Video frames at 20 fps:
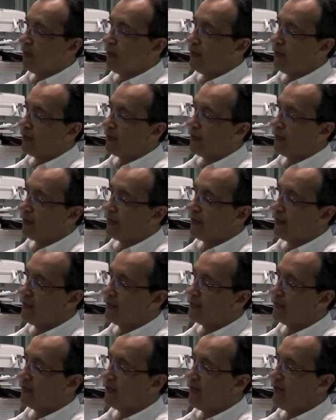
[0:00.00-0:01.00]
In the
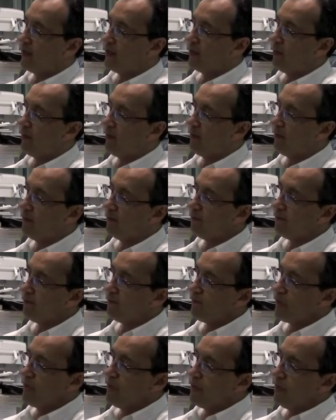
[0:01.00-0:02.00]
case of neck pain,
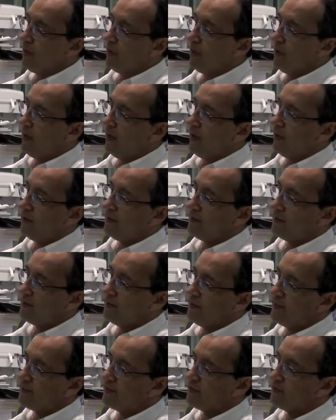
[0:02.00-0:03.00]

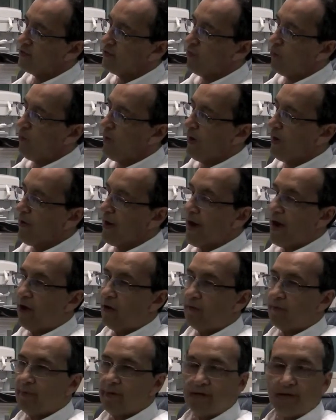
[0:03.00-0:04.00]
discs wear
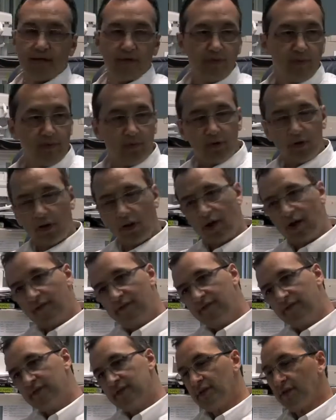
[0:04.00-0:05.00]
out because we put a lot
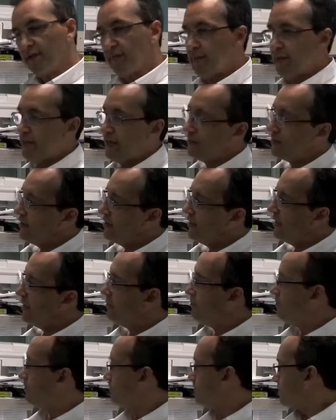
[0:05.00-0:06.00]
of physical demands on
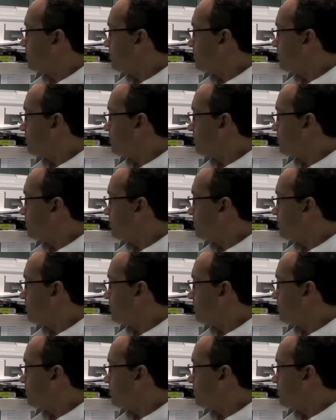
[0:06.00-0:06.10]
them.